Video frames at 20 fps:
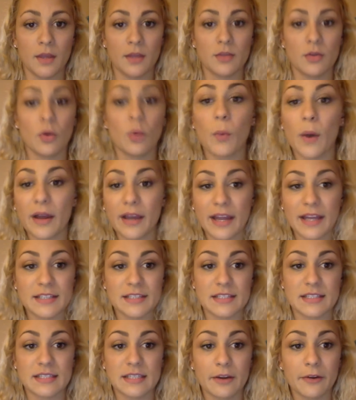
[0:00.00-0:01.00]
Know what
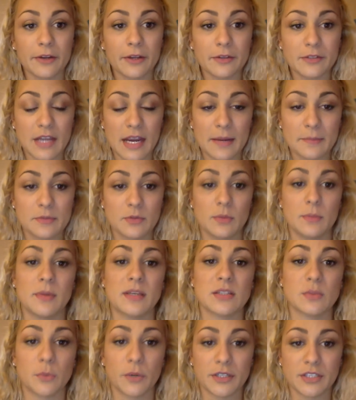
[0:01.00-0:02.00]
kinds of stereotypes we
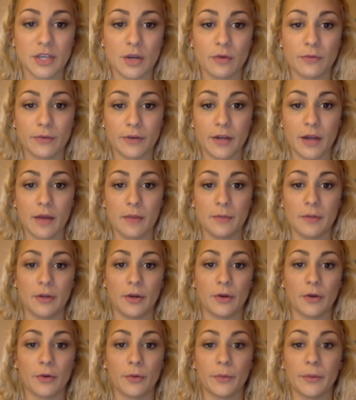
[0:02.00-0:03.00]
must work to overcome in
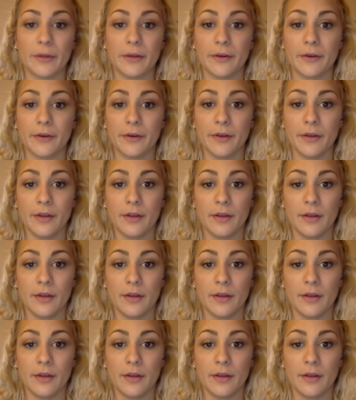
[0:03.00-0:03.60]
our career